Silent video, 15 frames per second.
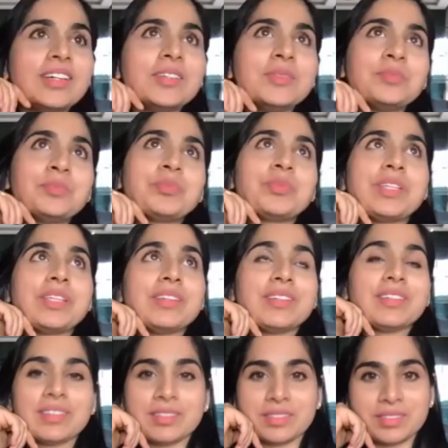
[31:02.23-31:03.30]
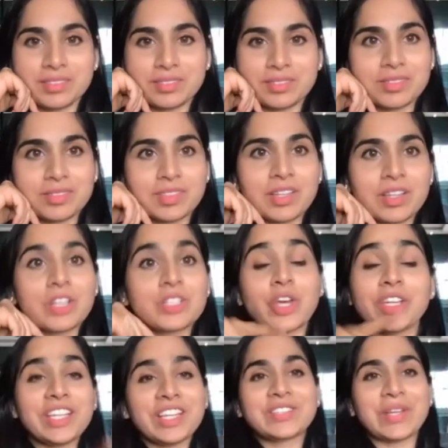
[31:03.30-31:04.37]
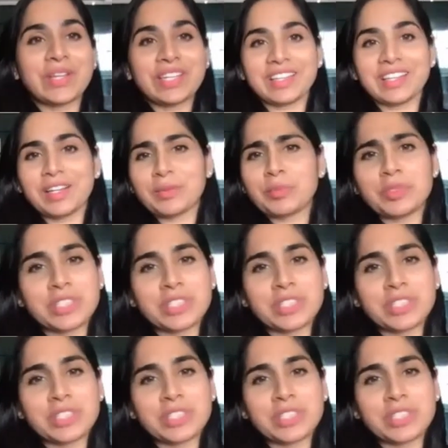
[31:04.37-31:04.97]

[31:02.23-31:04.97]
Jane, yeah, Harshita, you could